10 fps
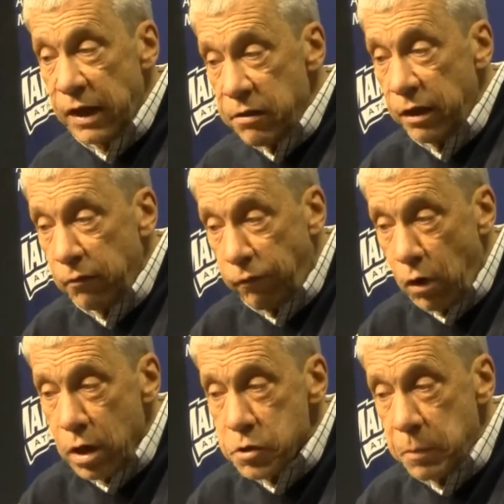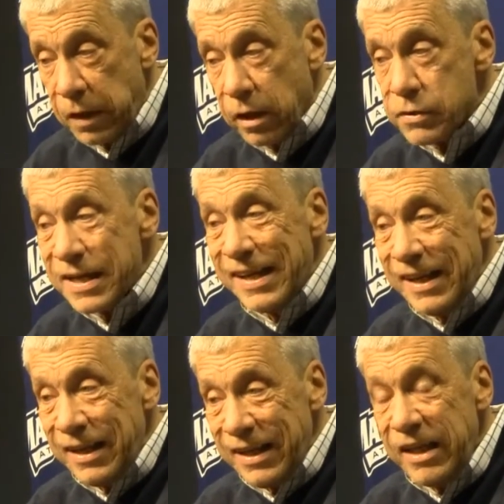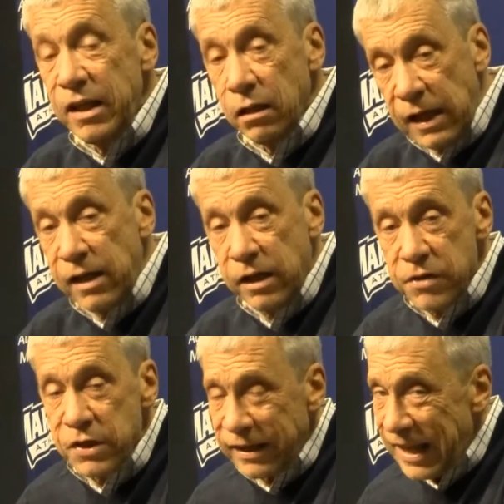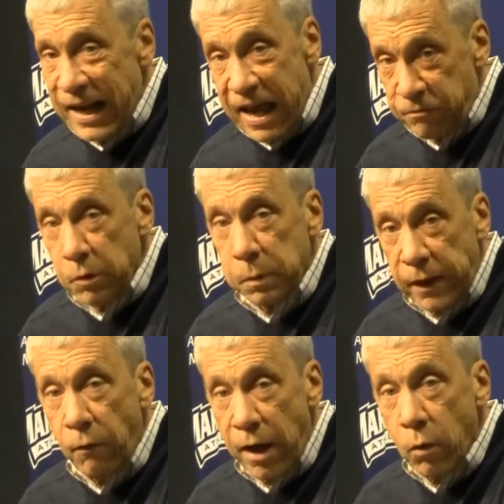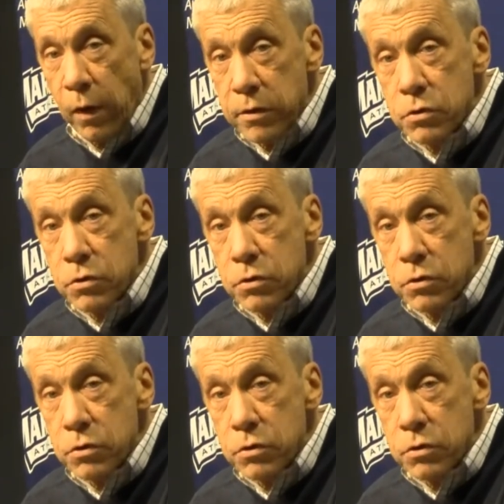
I think, for us, because kids like that have to play right away.